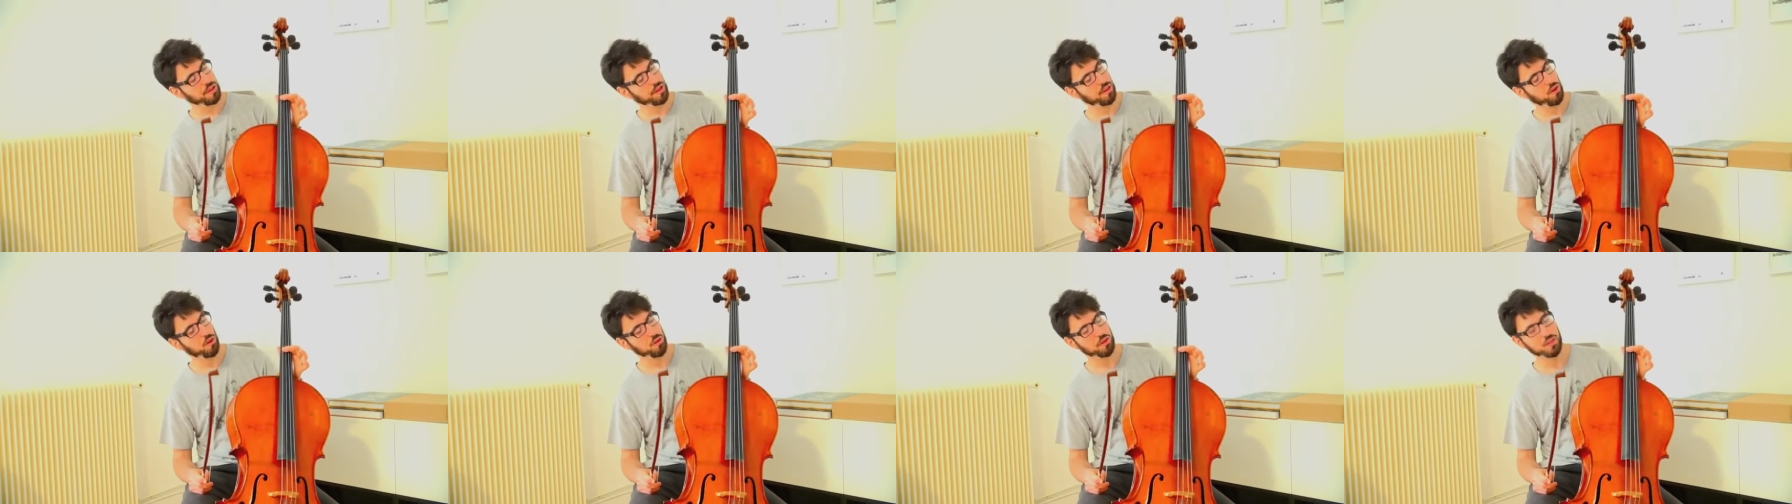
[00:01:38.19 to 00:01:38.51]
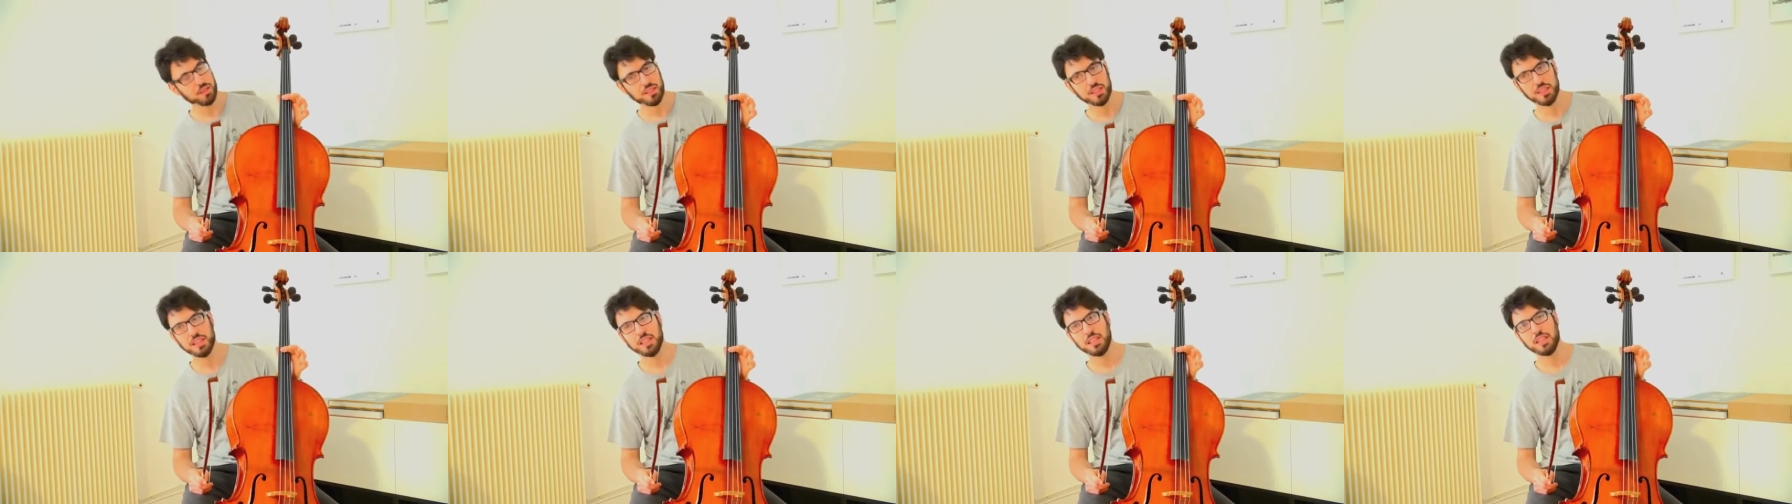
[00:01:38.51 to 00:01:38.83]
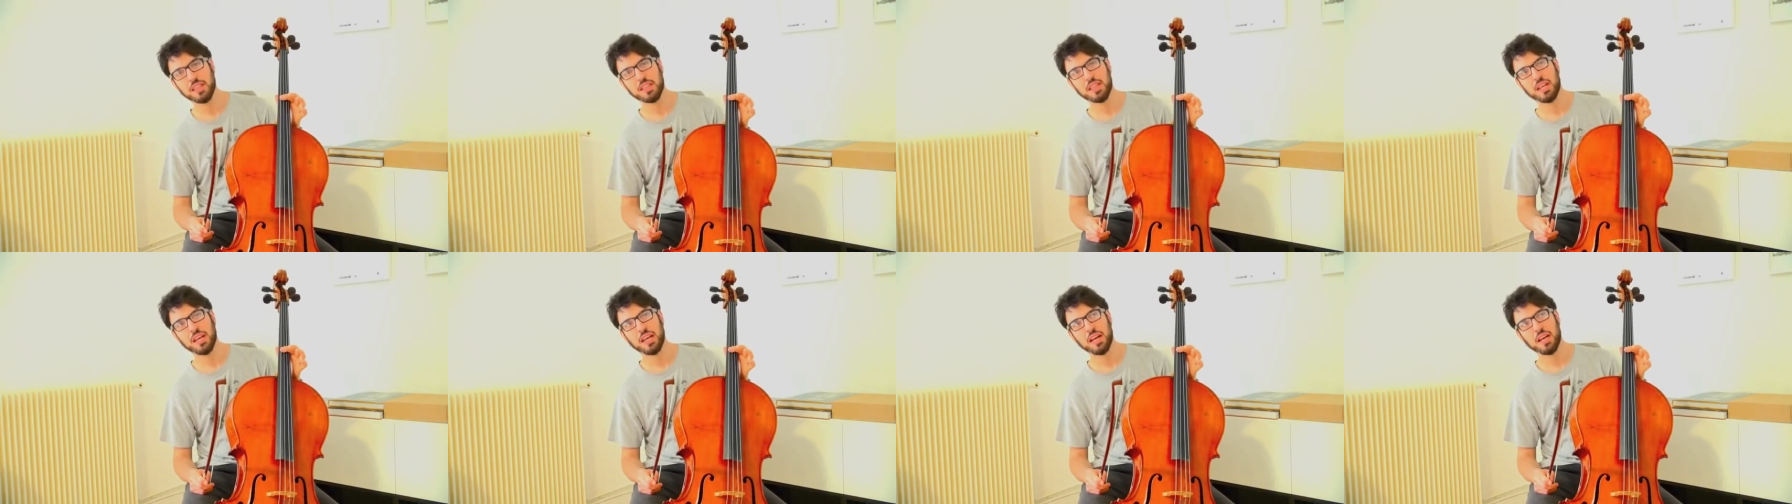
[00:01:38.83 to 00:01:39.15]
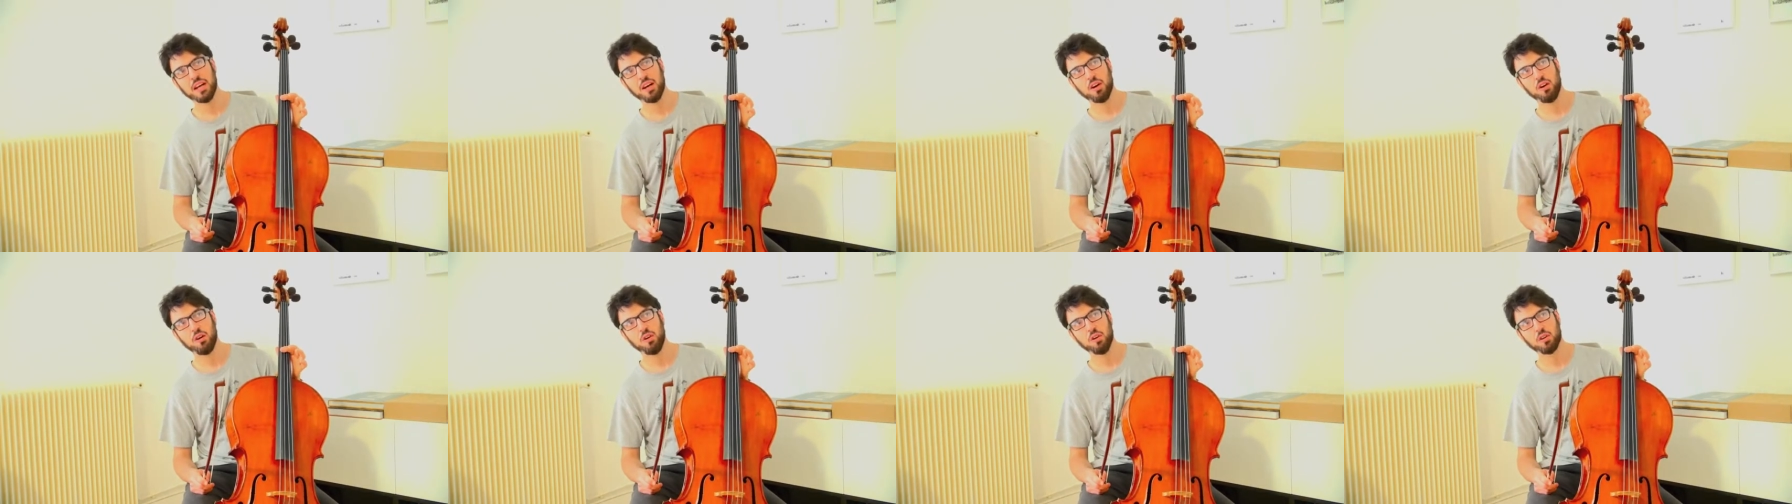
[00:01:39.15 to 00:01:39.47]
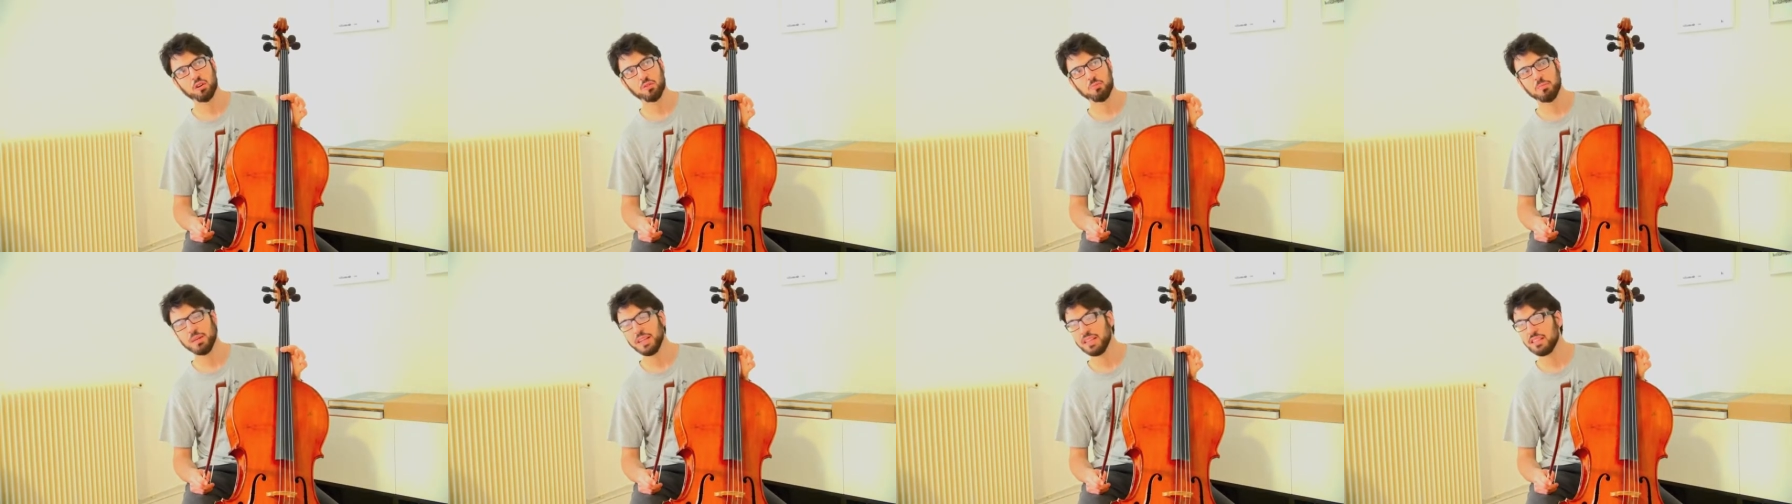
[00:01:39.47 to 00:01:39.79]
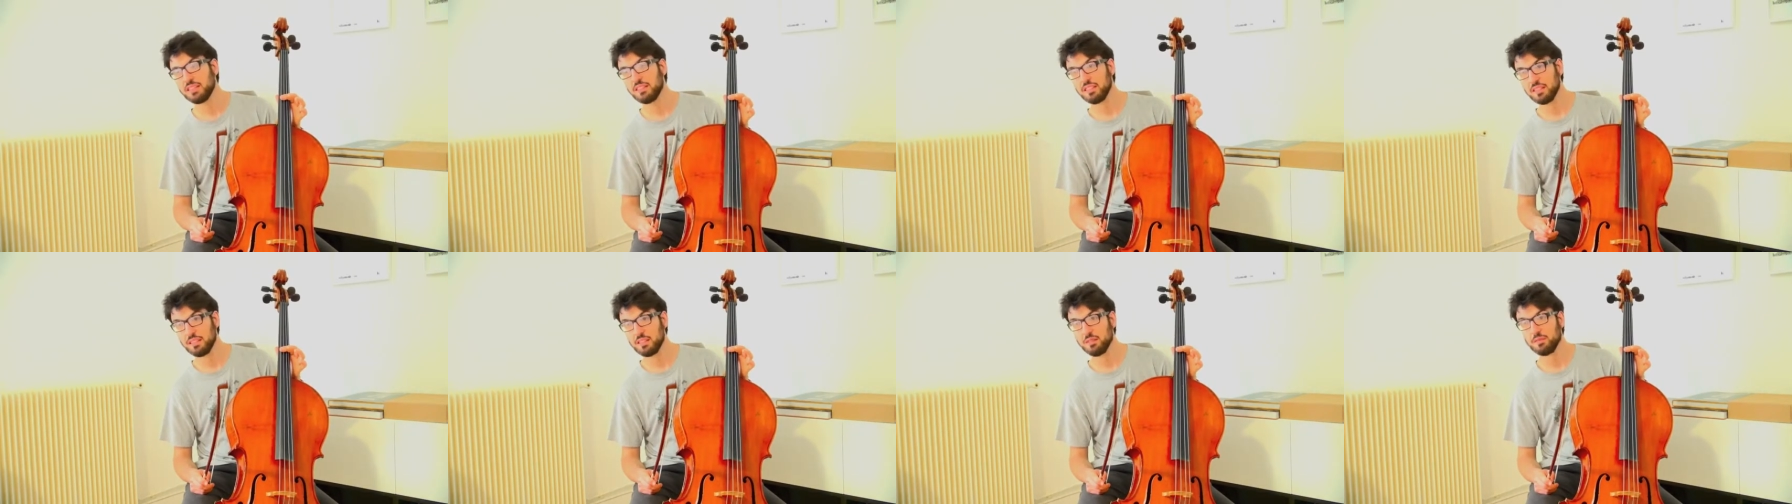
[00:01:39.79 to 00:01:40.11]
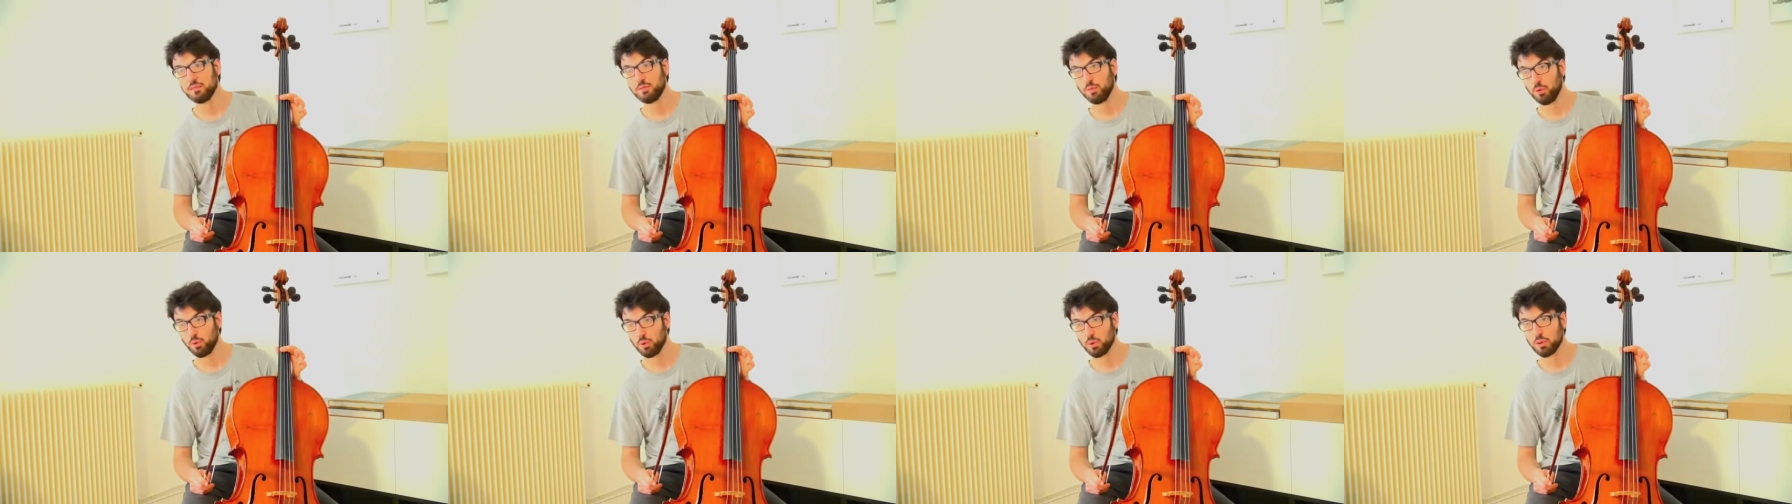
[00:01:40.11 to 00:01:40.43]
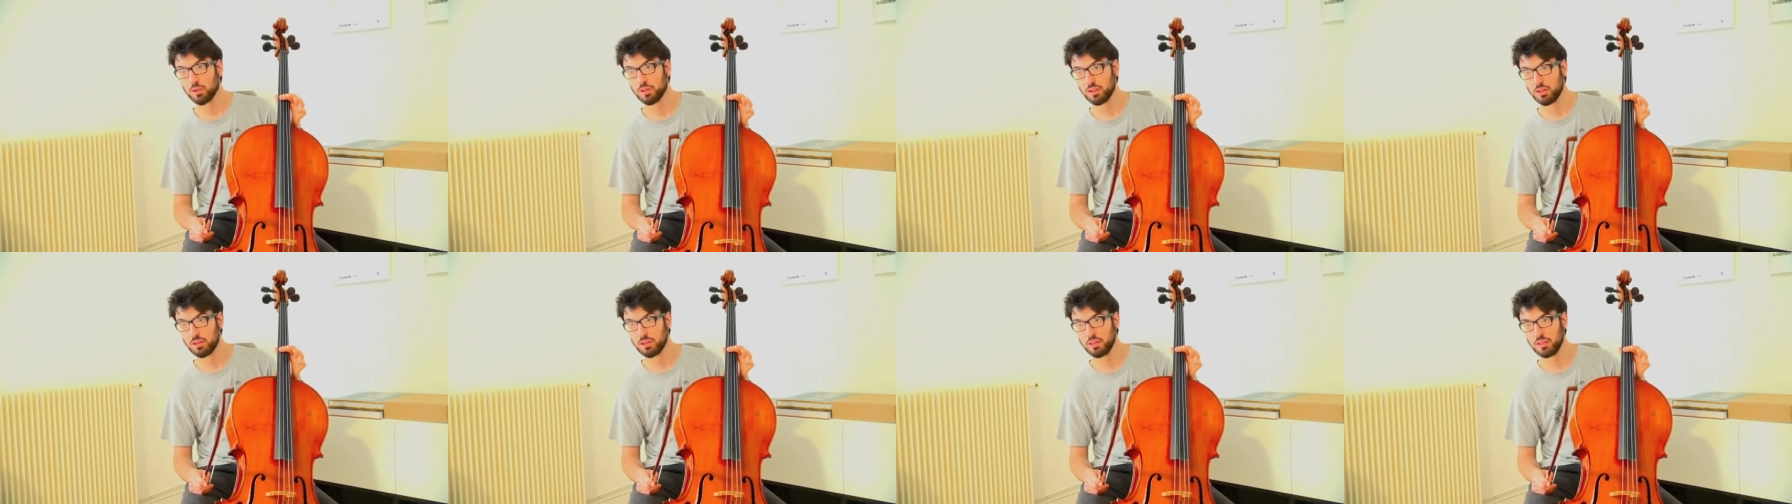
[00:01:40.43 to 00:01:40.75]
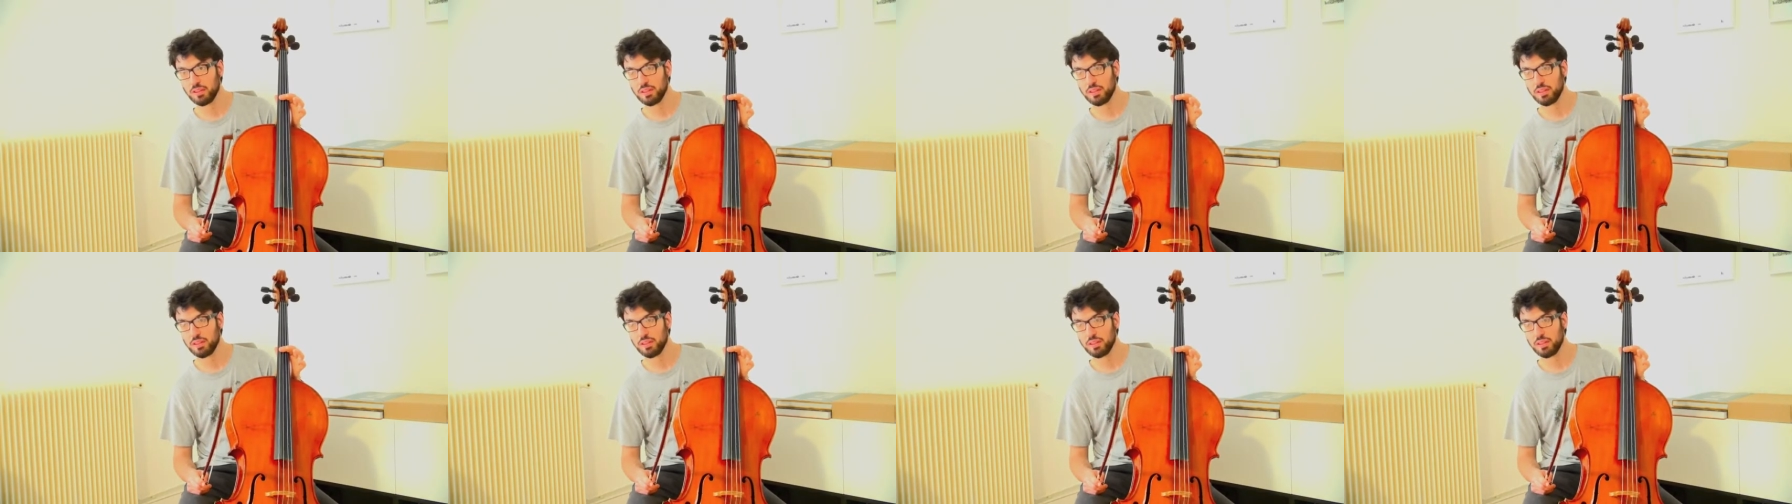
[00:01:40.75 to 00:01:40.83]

on the augmented 4th,